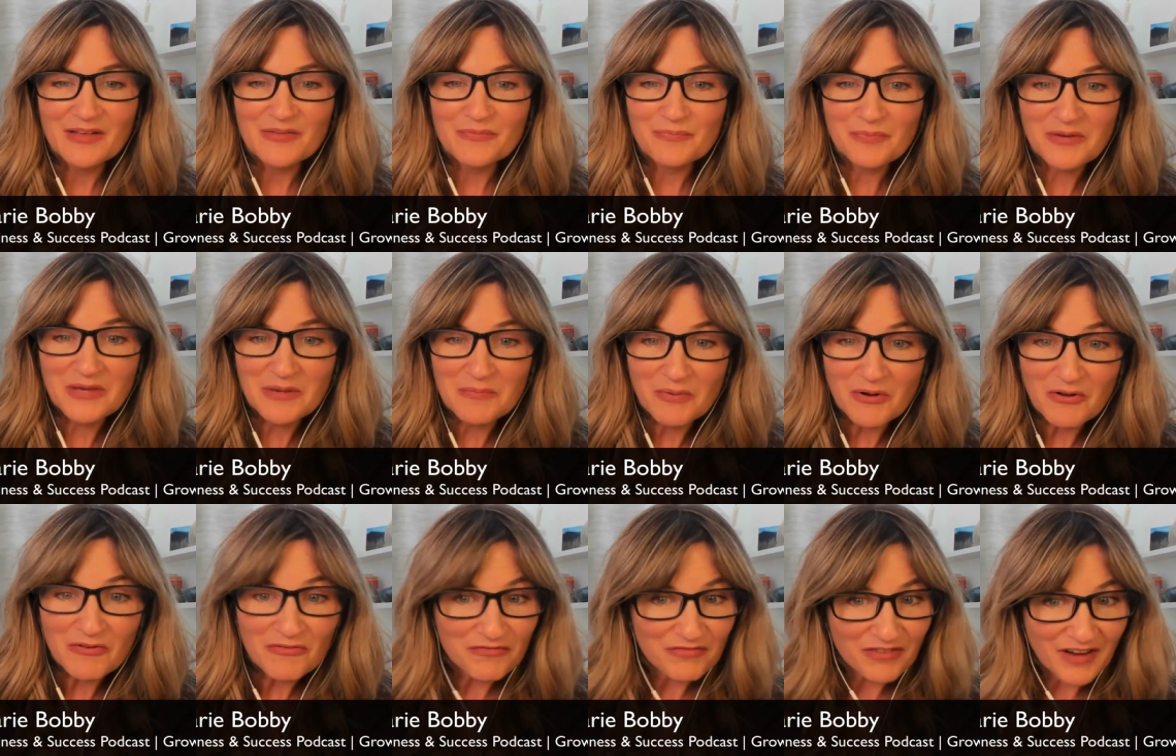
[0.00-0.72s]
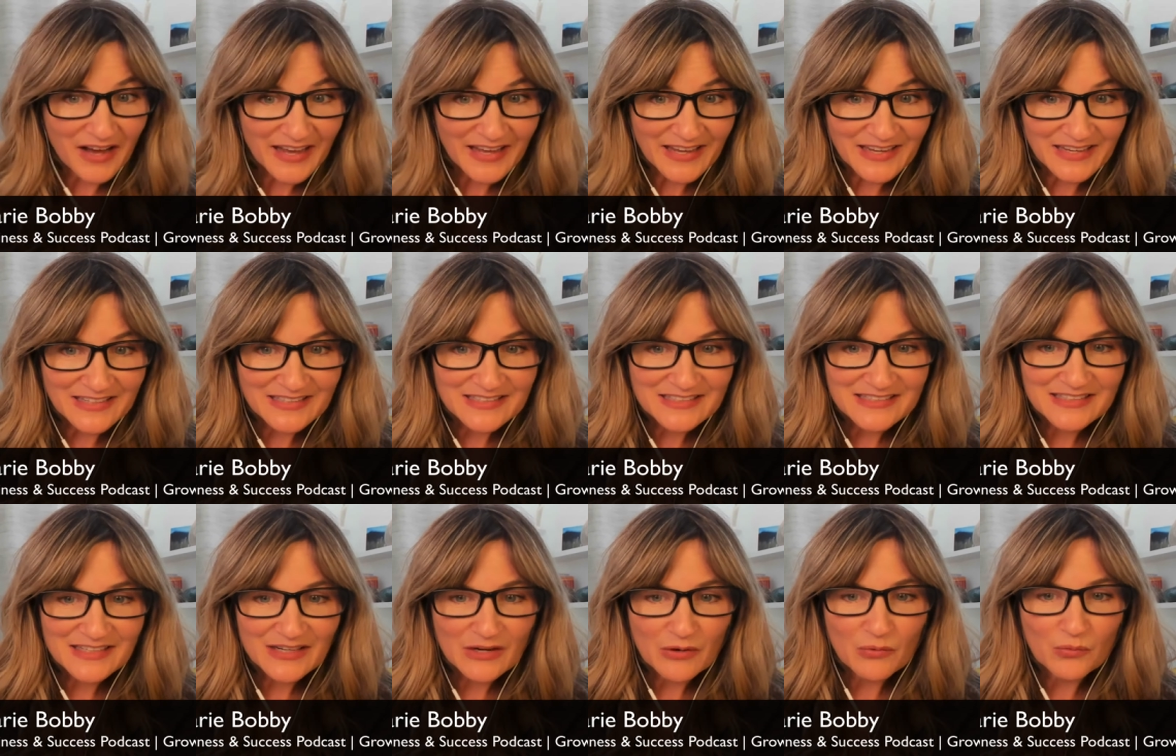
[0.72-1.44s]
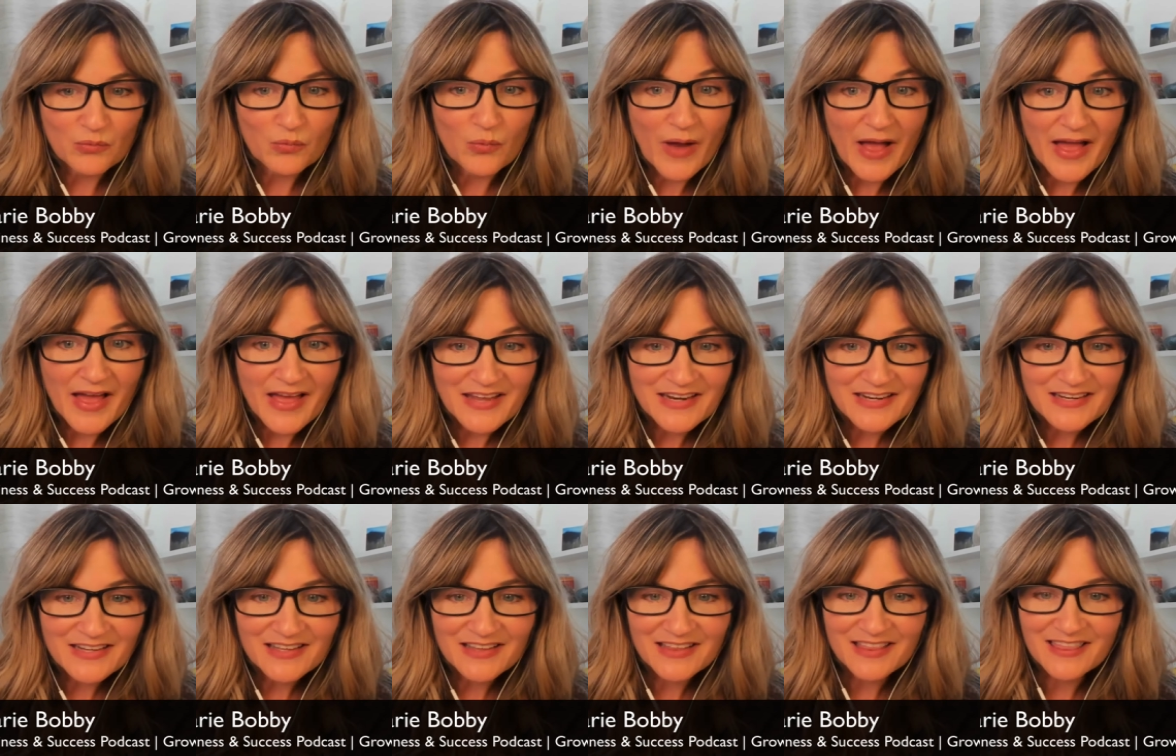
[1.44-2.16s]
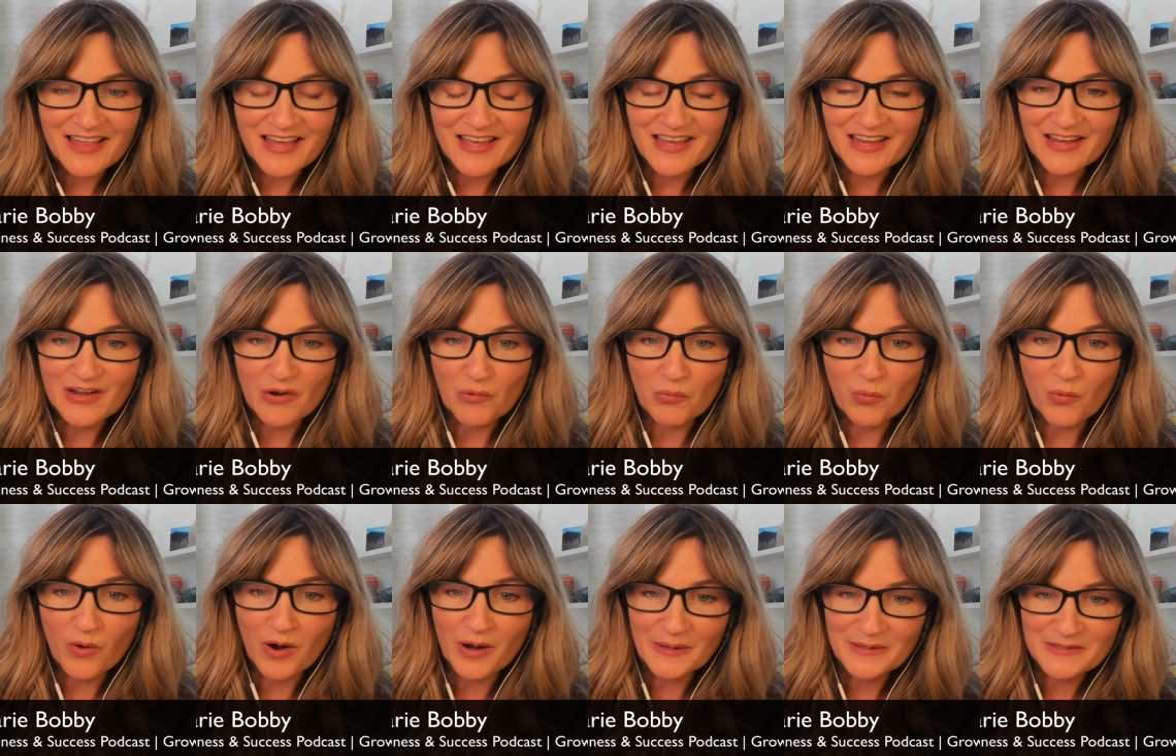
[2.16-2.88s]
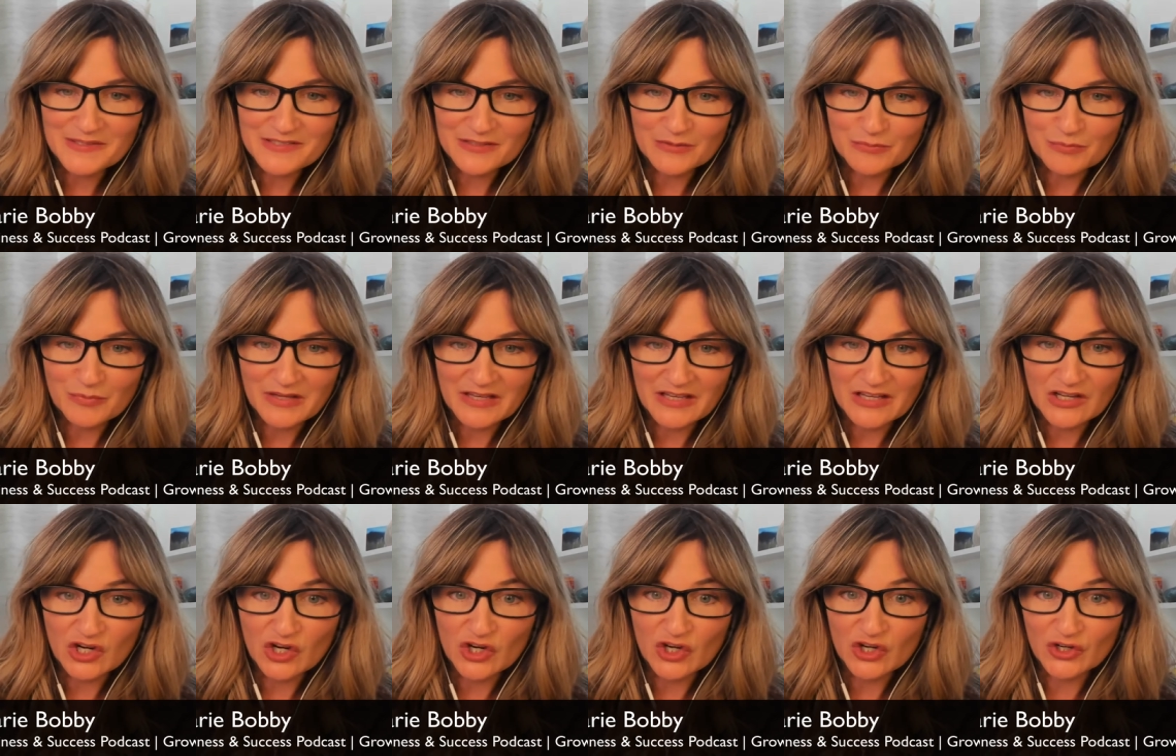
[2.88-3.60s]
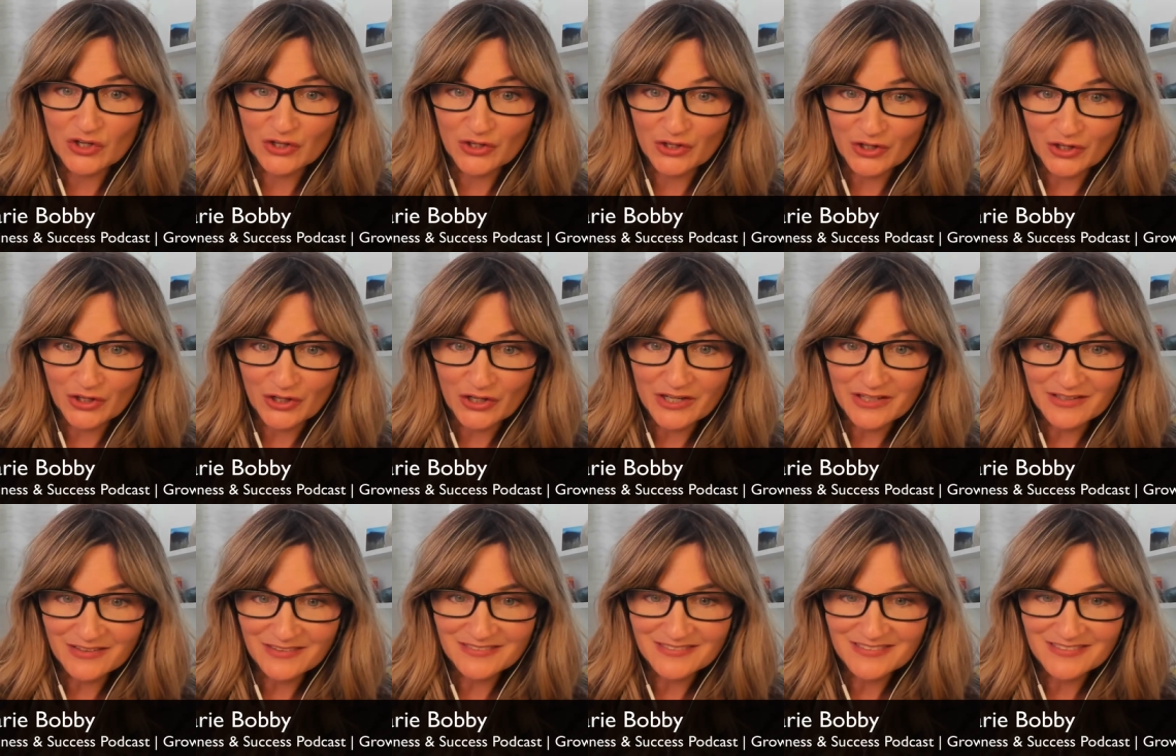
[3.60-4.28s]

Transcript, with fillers: people fight when they want to be heard